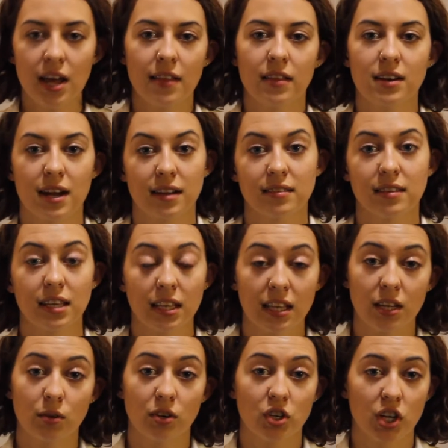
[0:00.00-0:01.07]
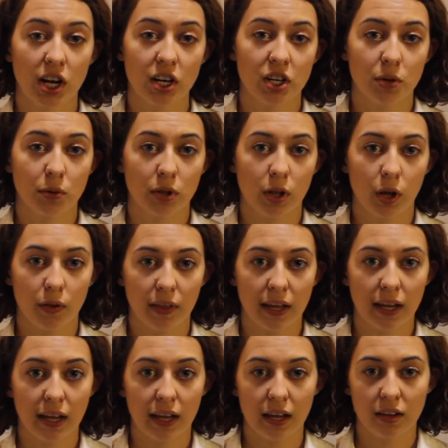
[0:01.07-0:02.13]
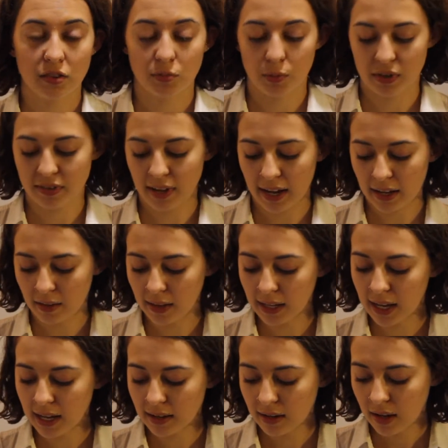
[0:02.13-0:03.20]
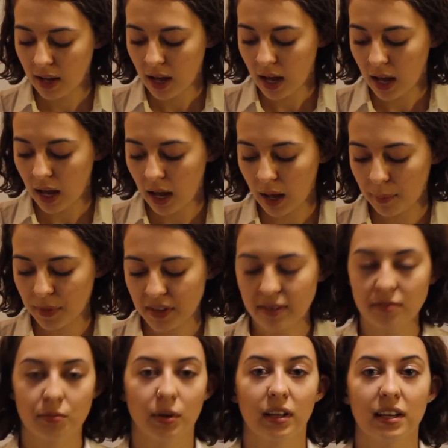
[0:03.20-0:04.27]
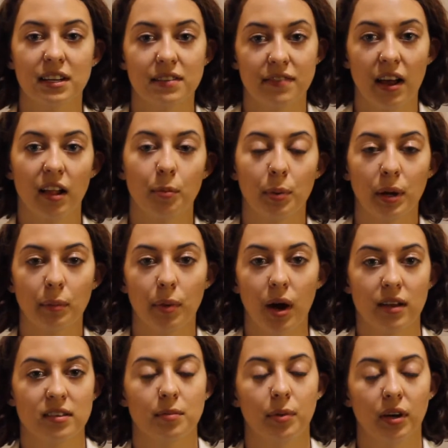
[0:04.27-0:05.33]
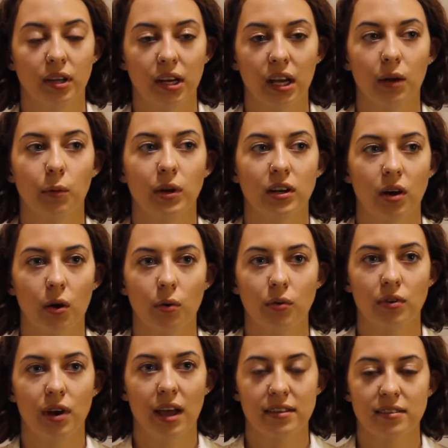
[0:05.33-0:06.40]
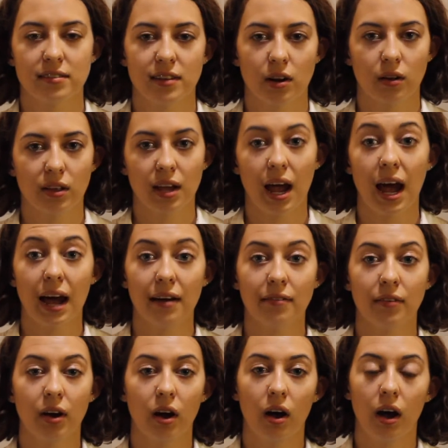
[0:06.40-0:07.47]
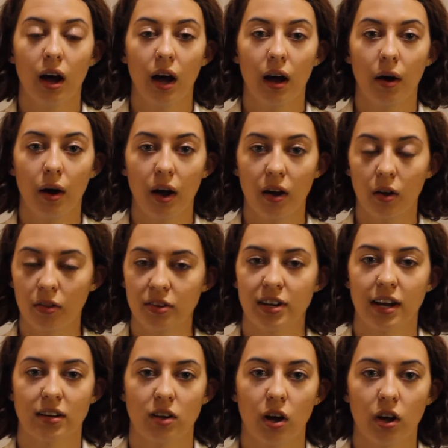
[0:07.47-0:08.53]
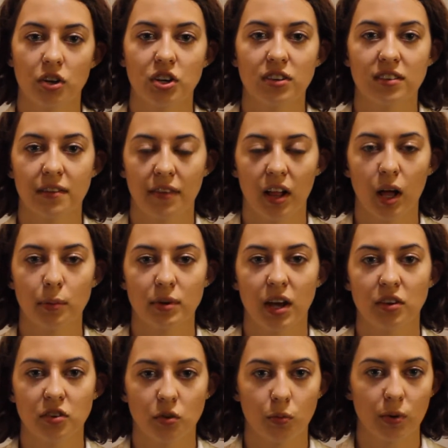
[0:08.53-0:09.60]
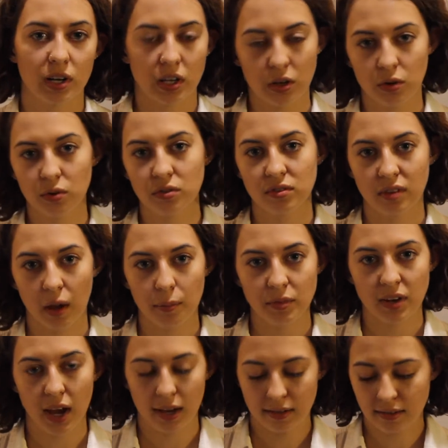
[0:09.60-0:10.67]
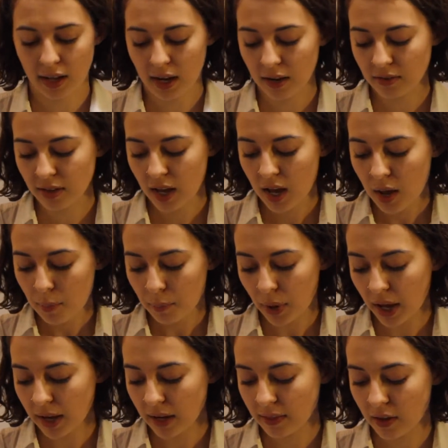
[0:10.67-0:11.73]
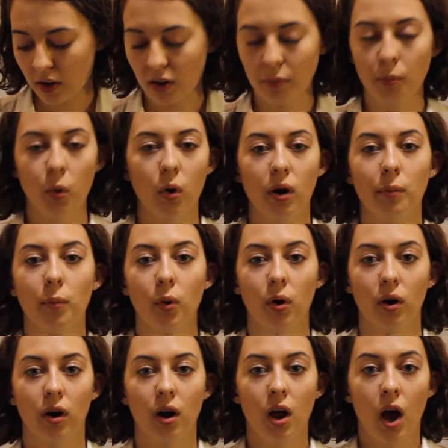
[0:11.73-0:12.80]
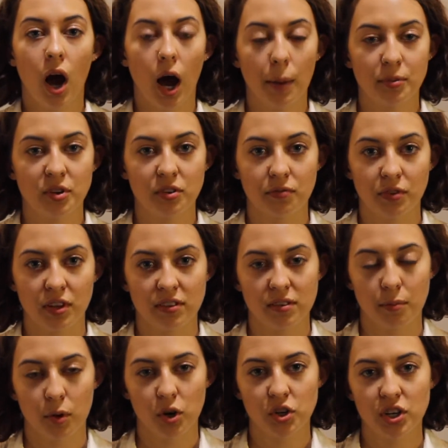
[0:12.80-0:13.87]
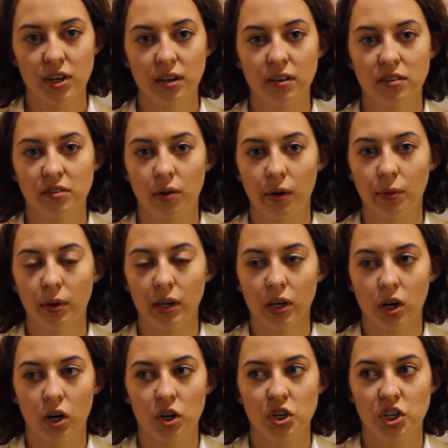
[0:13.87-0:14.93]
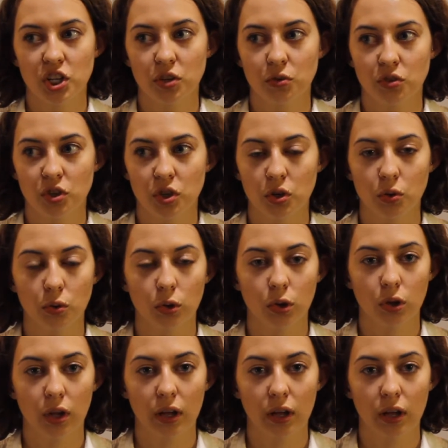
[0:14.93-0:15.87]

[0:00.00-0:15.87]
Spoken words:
The next thing that you can try to do with clothing is recycling it. This is really a developing possibility. We don't necessarily have all the technologies developed yet to reuse some textiles, but there are more and more options for this emerging. So I really encourage you to